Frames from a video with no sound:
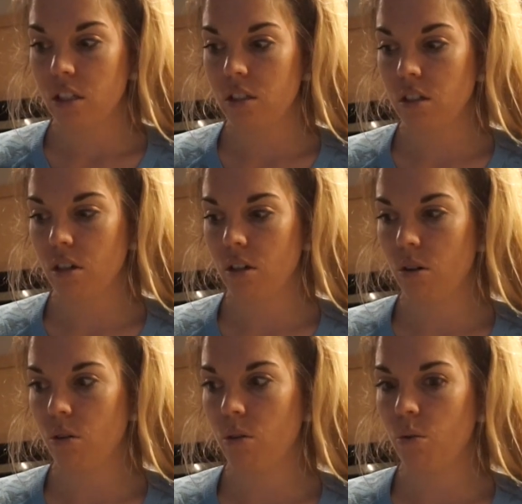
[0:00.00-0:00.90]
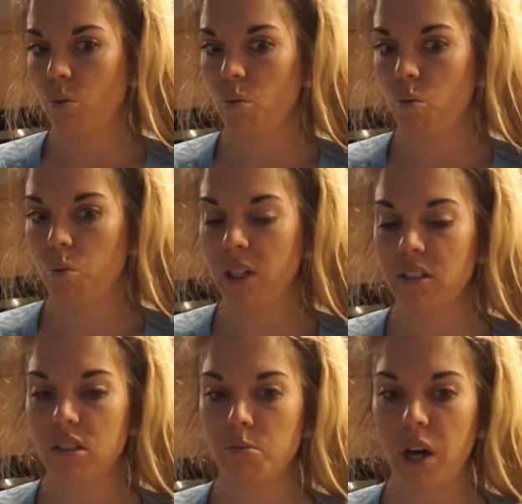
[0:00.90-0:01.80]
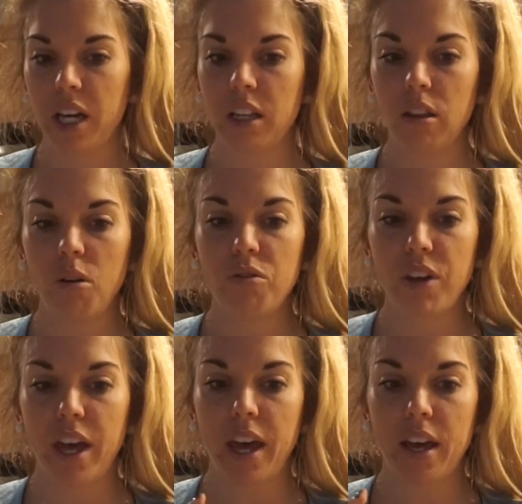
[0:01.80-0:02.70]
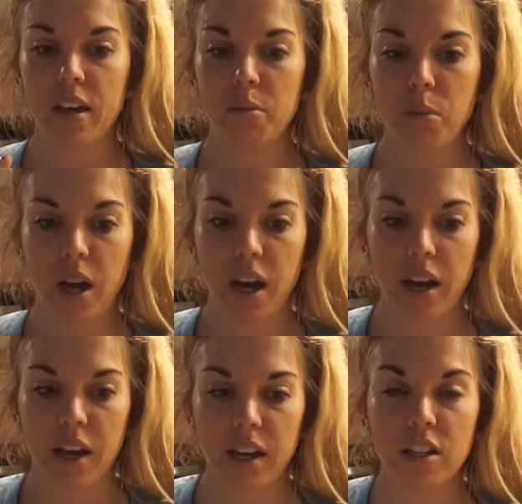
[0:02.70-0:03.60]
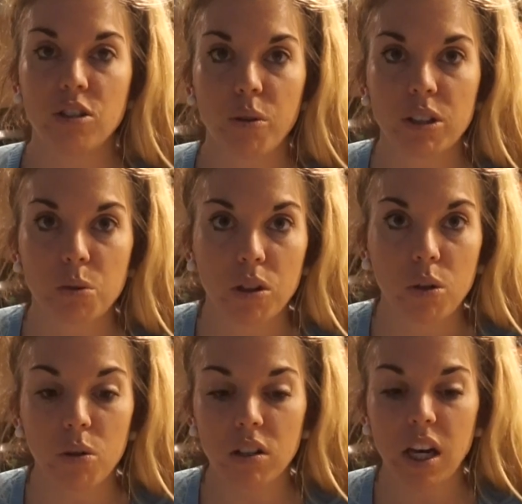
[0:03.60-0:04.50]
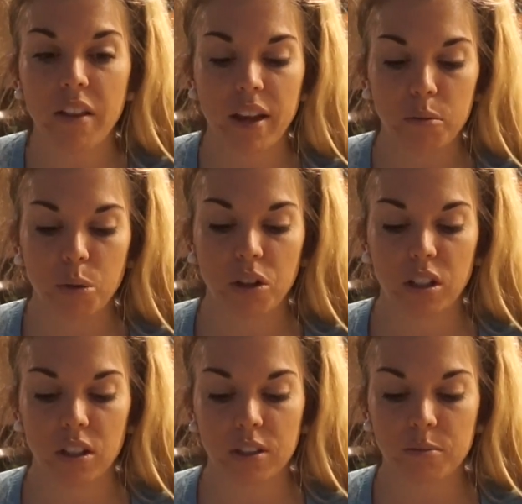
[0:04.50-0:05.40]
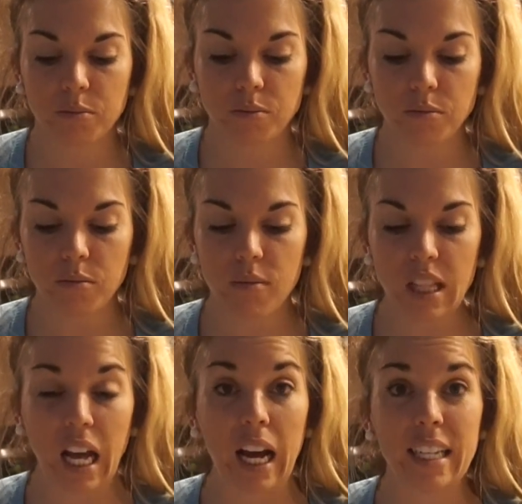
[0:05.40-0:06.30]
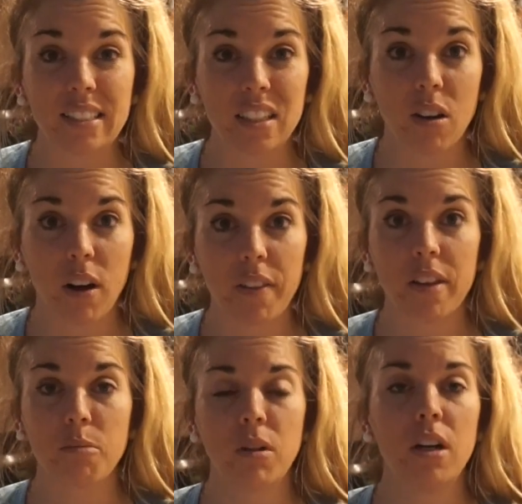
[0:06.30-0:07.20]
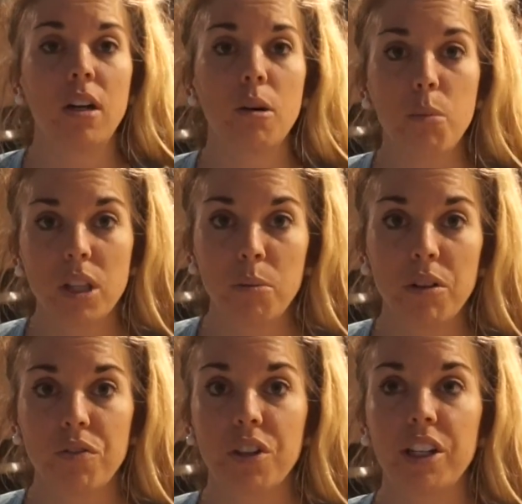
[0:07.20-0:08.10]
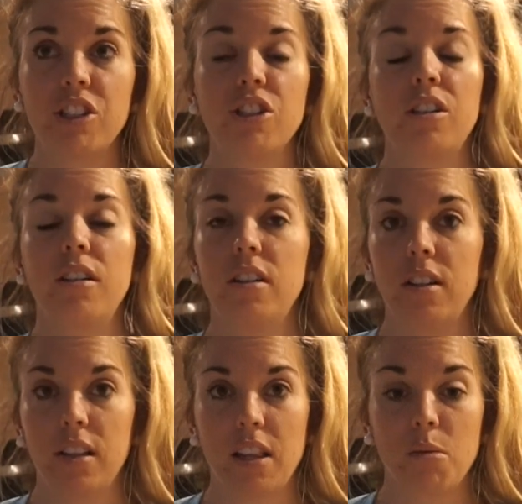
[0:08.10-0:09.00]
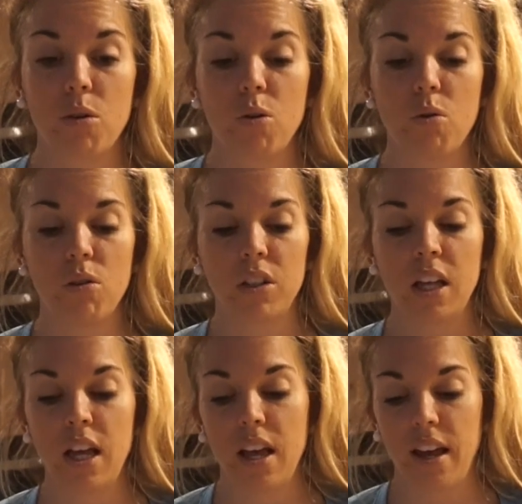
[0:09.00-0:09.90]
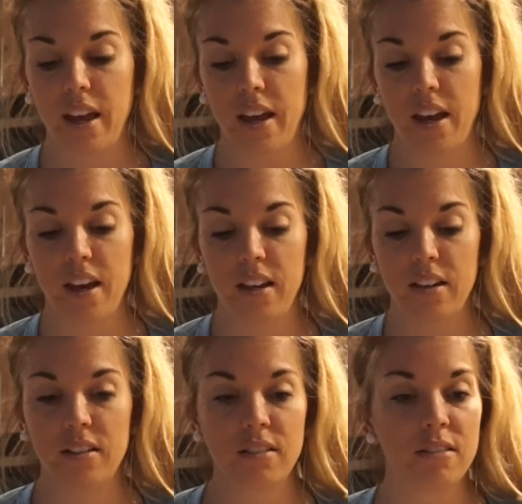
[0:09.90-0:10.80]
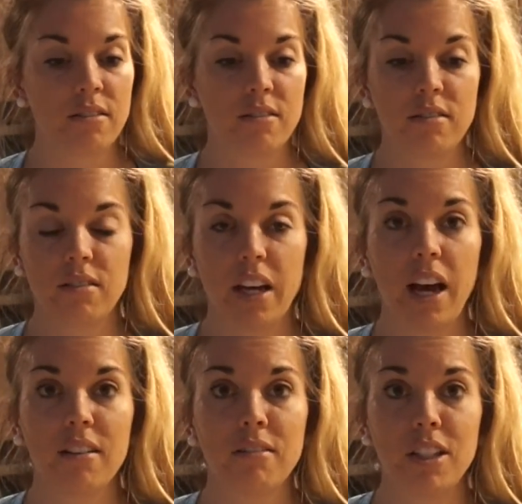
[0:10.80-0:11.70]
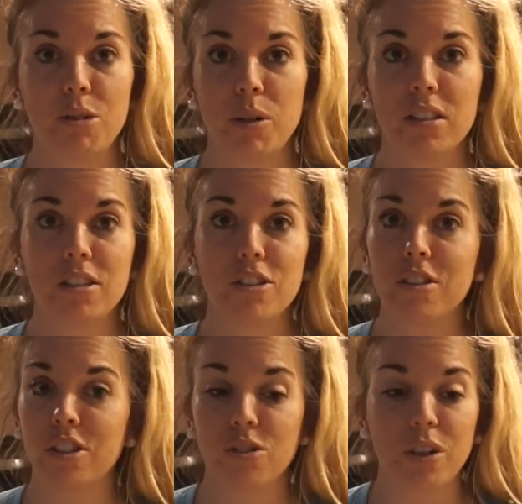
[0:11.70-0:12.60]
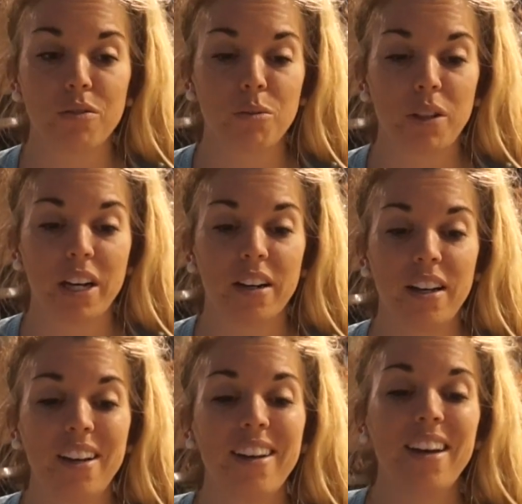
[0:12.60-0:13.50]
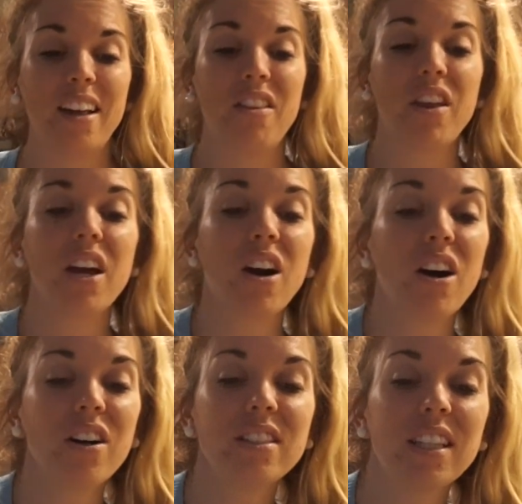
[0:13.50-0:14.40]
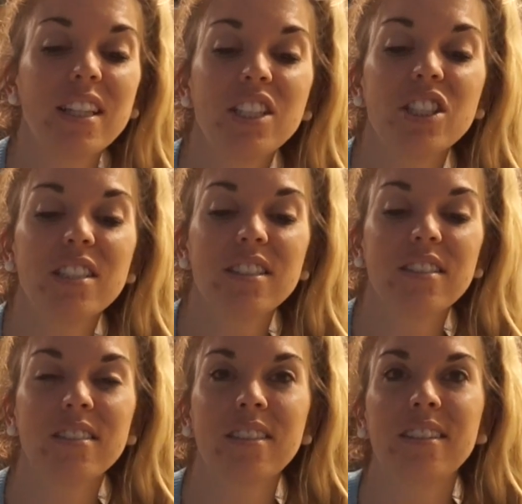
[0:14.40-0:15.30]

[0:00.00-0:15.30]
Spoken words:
So once my loaf and my donuts were cooled, I then put the icing on them, put them in the fridge, let them cool, and yeah, then you basically just enjoy it from there. And they are delicious.